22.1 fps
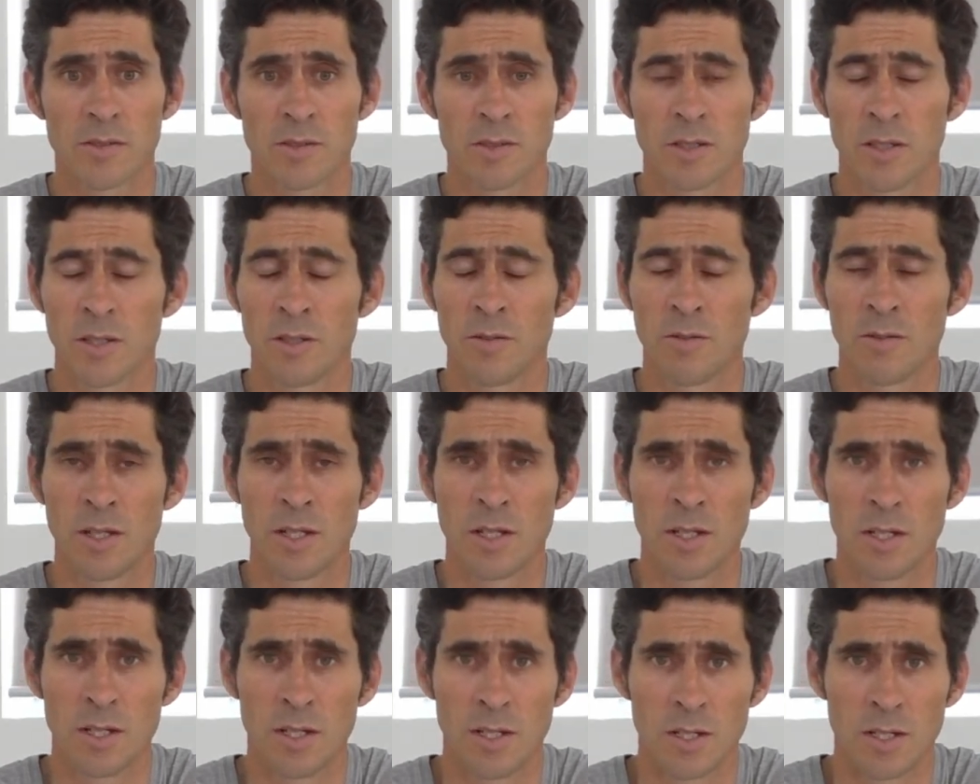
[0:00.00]
So
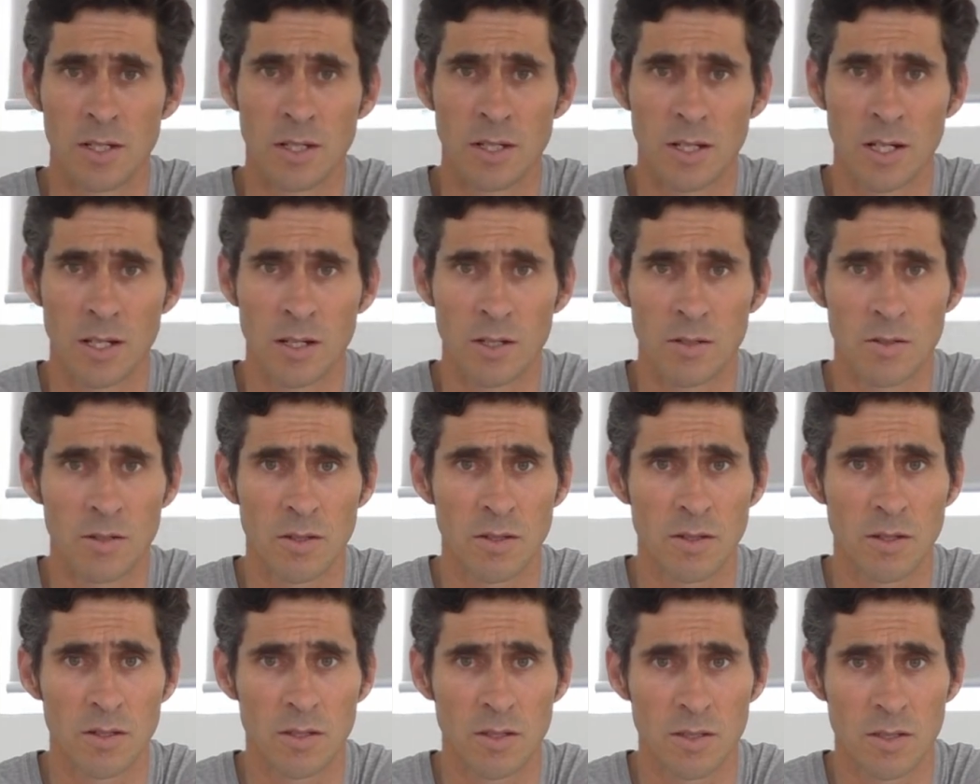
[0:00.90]

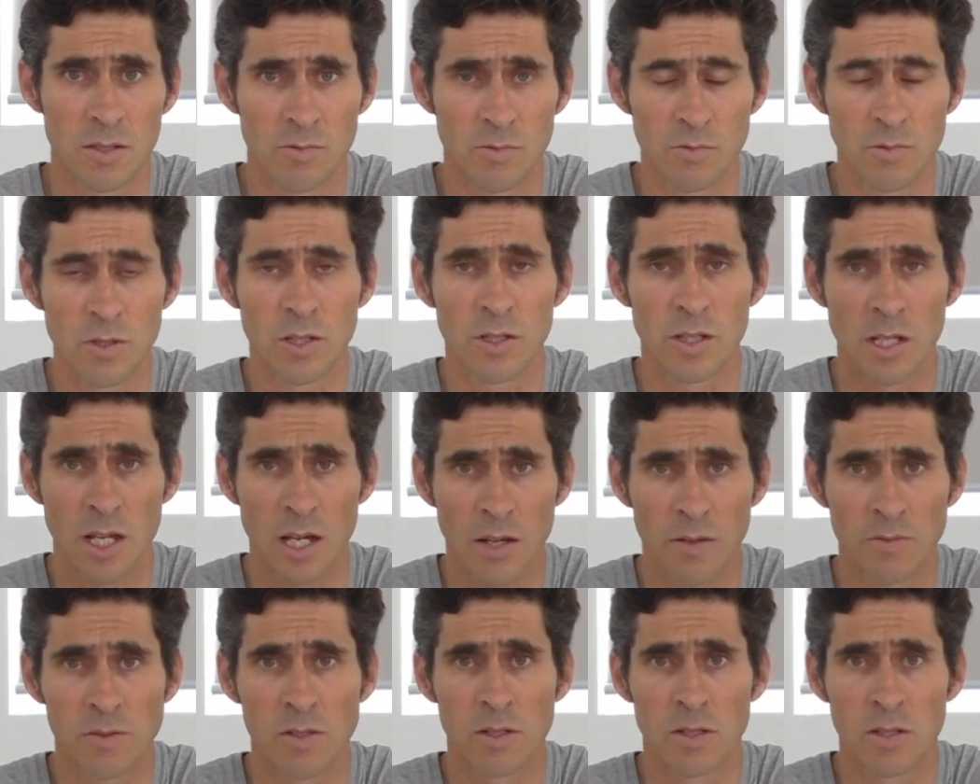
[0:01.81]
you really
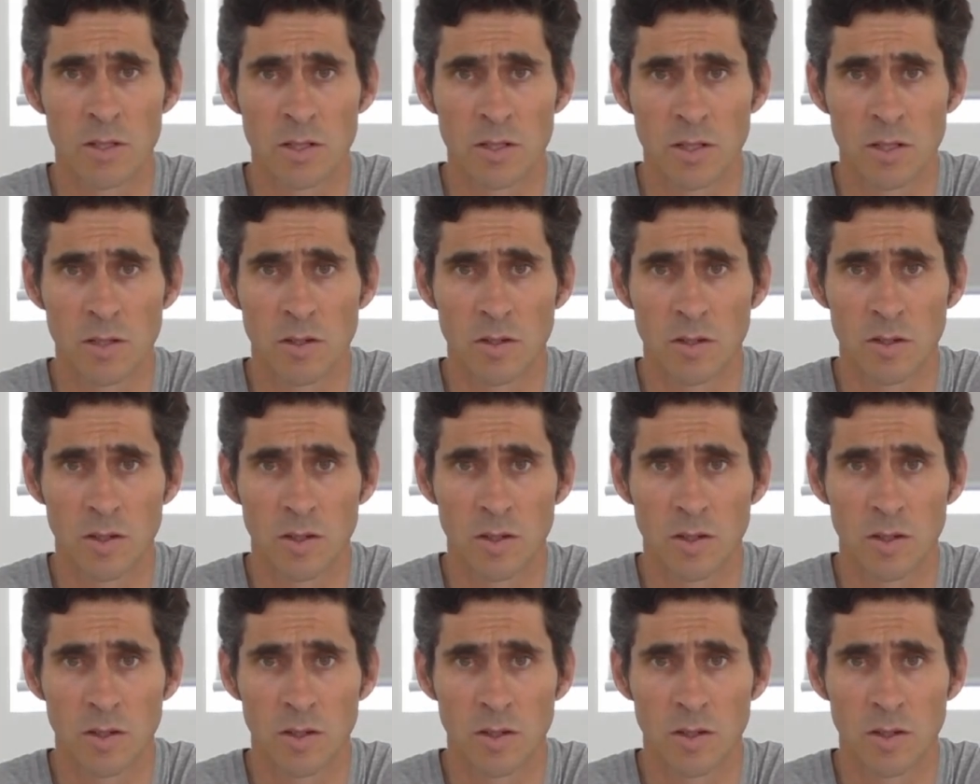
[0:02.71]
have to